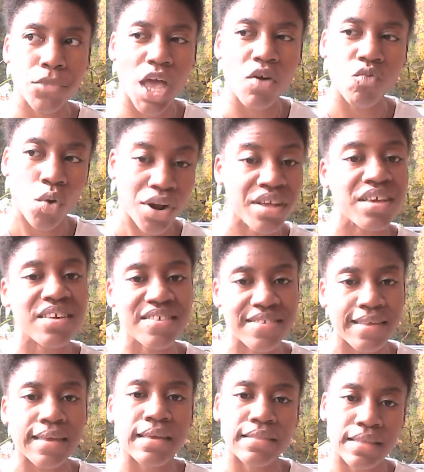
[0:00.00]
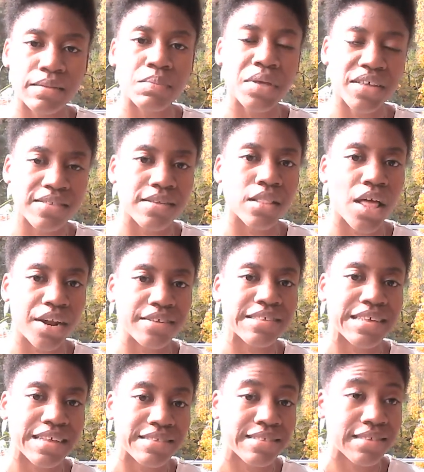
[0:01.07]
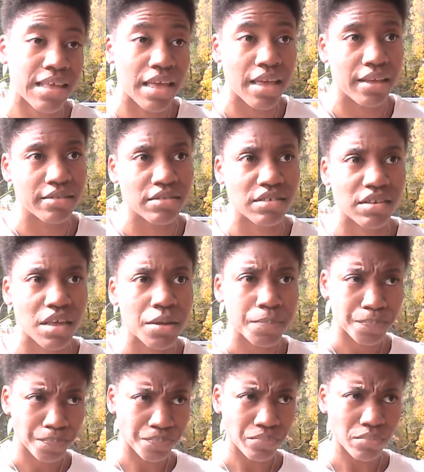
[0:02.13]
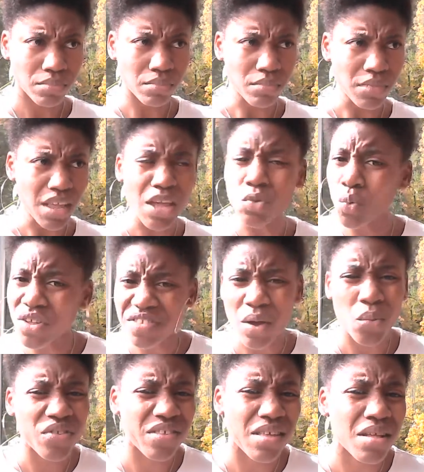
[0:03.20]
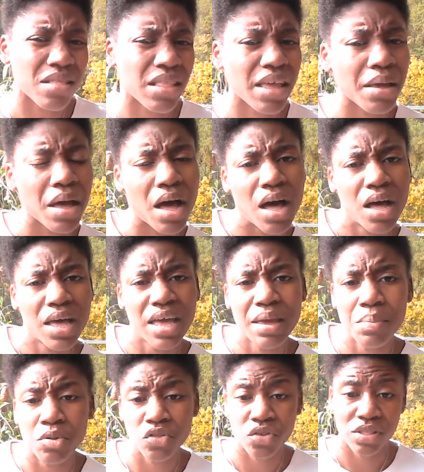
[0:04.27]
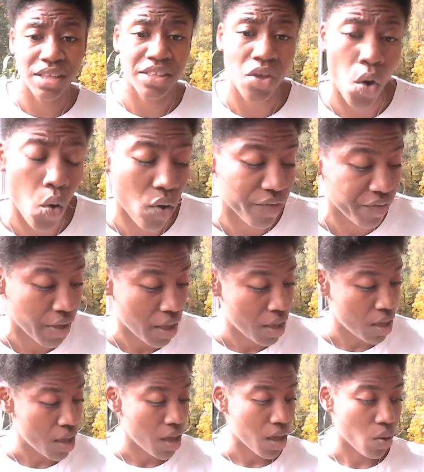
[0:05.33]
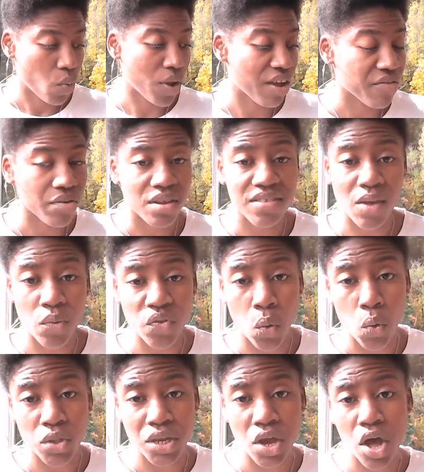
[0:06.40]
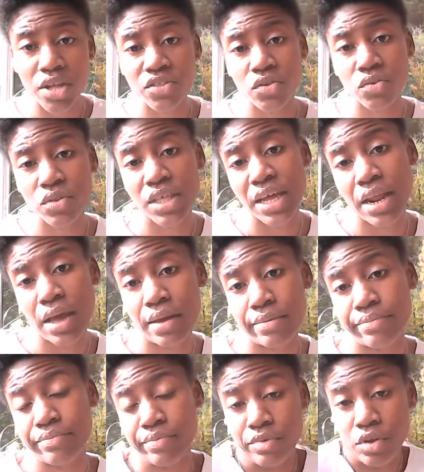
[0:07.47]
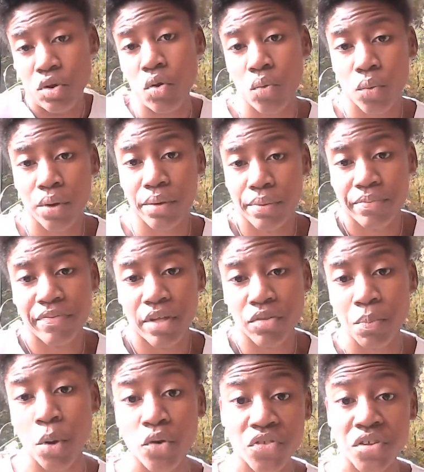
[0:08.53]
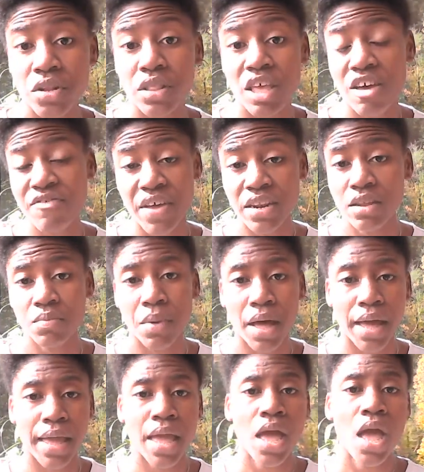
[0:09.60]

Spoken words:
what he's saying that makes a lot of sense. And once I was able to let go of whatever it is I was holding on to that I, you know, felt personally offended by